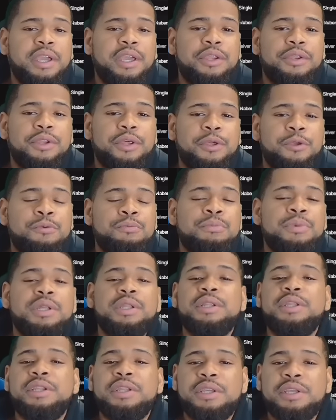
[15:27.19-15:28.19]
and the
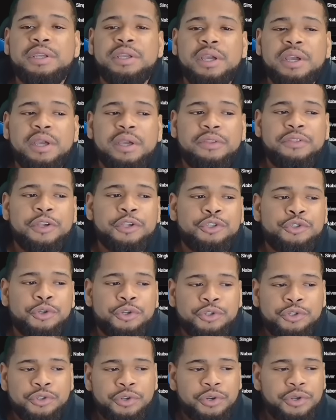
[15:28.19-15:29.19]
humility that your
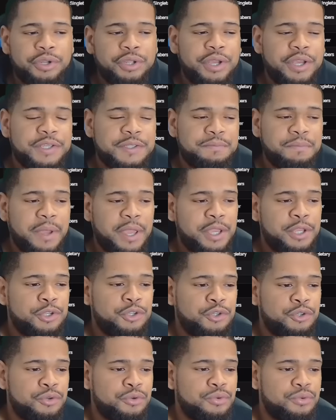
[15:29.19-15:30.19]
journey has made
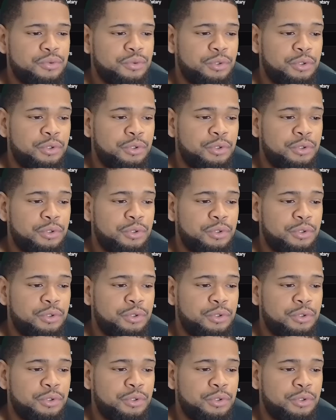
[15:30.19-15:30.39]
you